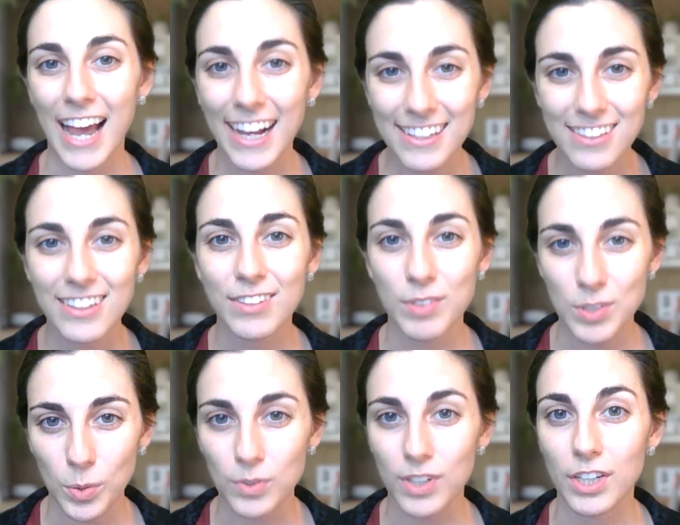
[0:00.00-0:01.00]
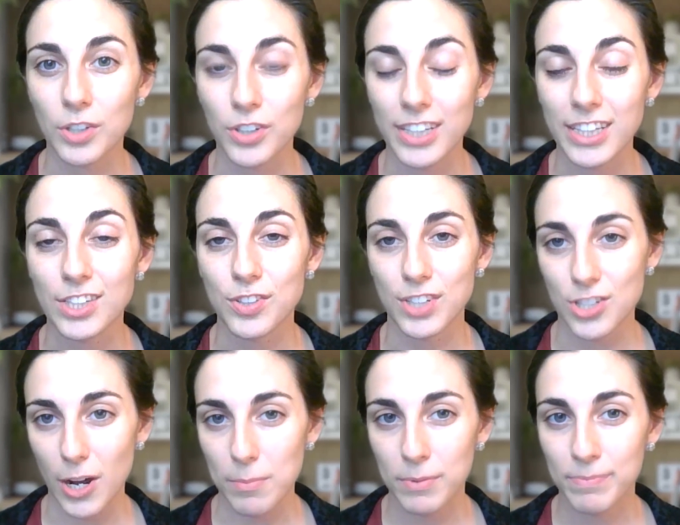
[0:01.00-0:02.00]
excellent results in your heat treat
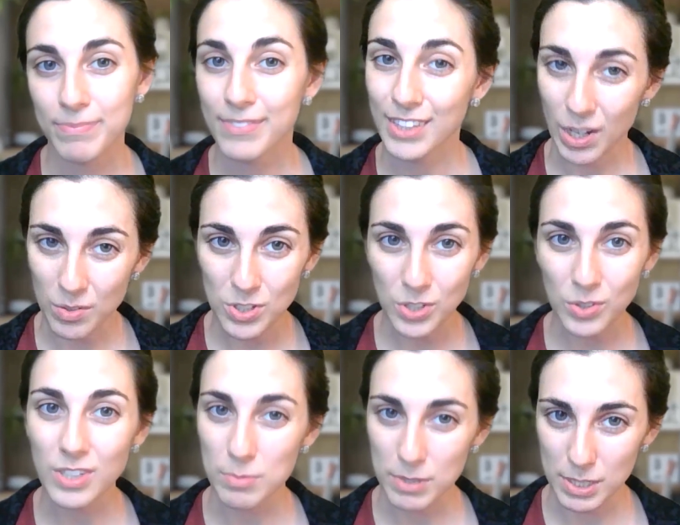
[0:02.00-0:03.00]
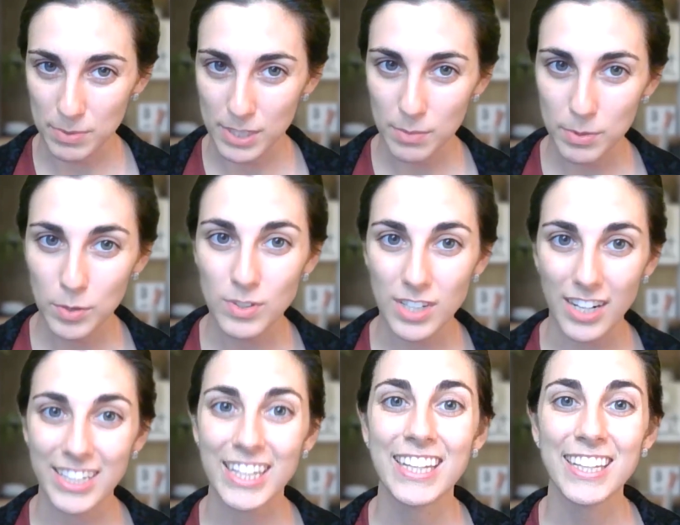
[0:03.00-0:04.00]
shop. Go to
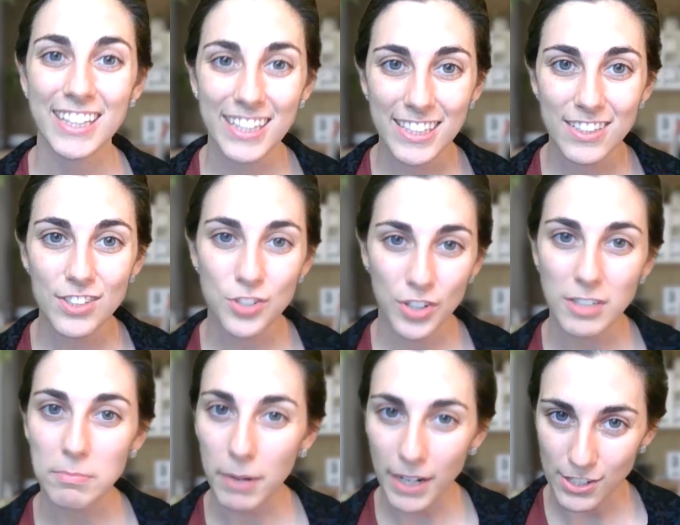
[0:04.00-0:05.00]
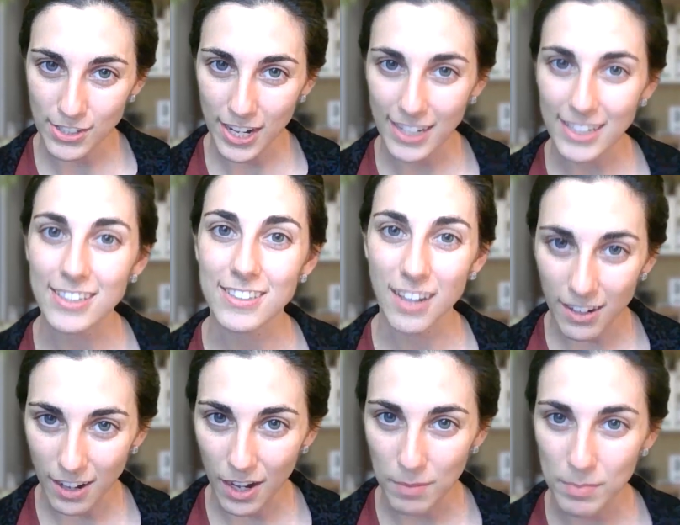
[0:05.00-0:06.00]

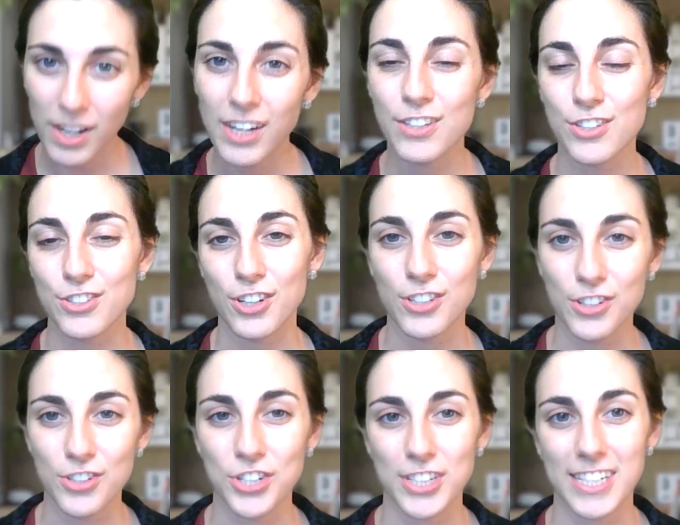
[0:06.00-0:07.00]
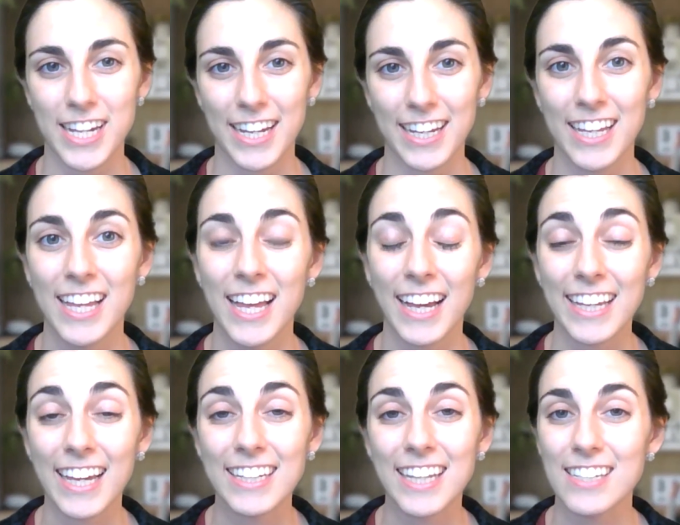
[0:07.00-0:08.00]
www.HeatTreatBuyersGuide.com to start searching today.
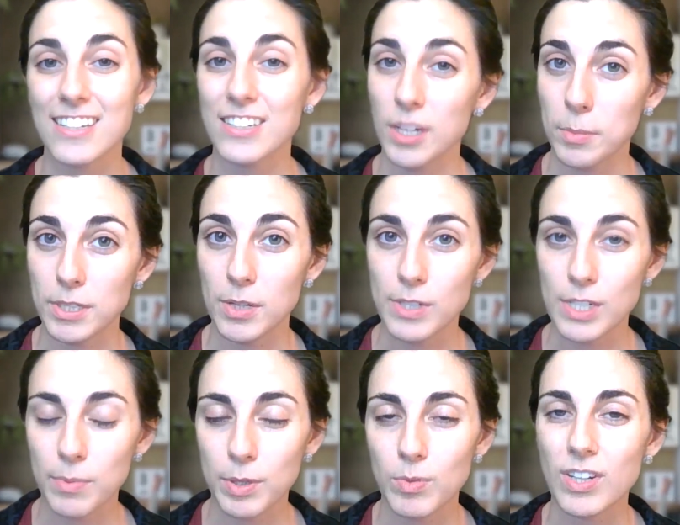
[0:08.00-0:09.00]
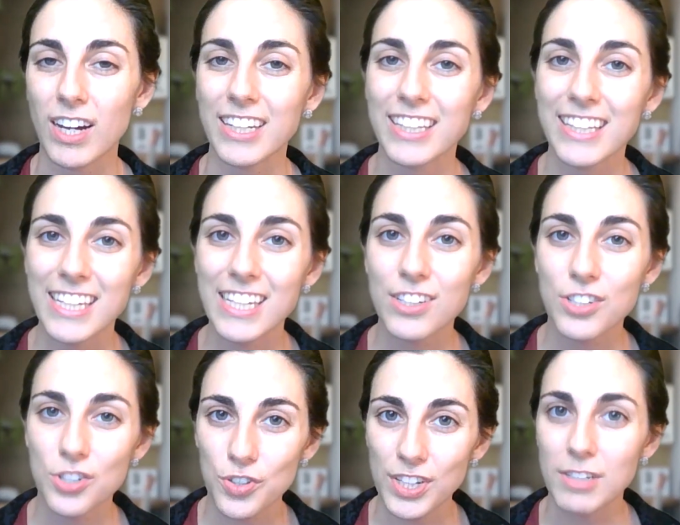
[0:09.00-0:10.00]
Again, that's
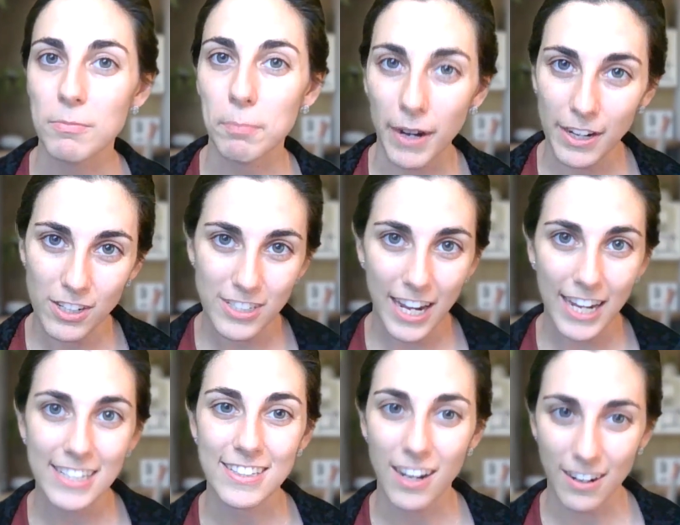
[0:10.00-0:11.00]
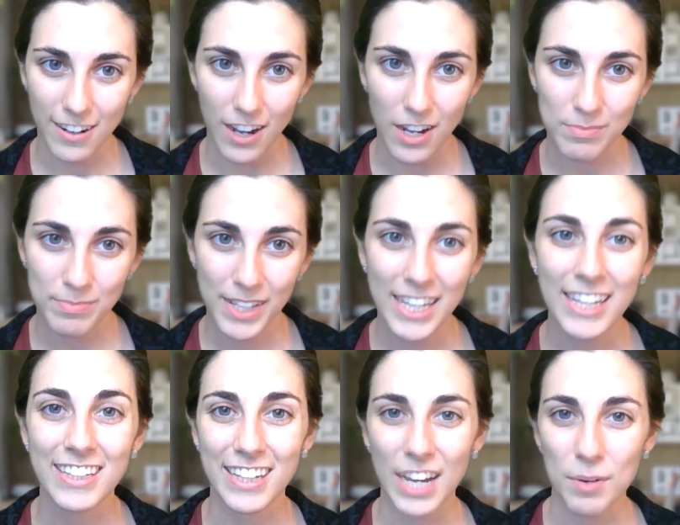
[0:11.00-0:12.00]
www.HeatTreatBuyersGuide.com.
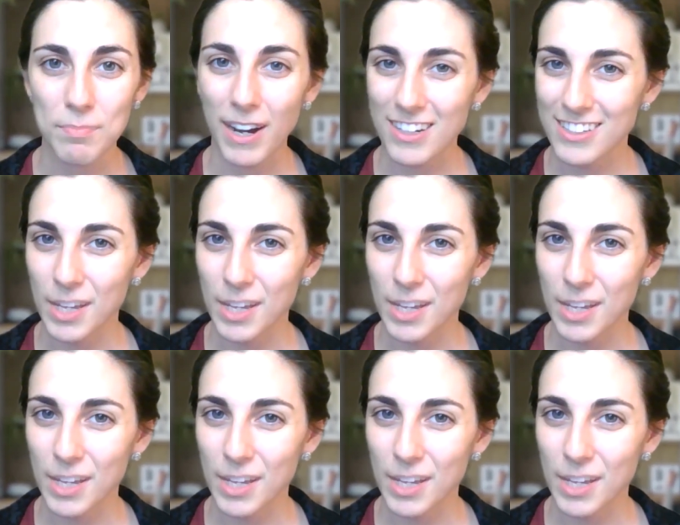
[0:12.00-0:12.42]
Now, back to the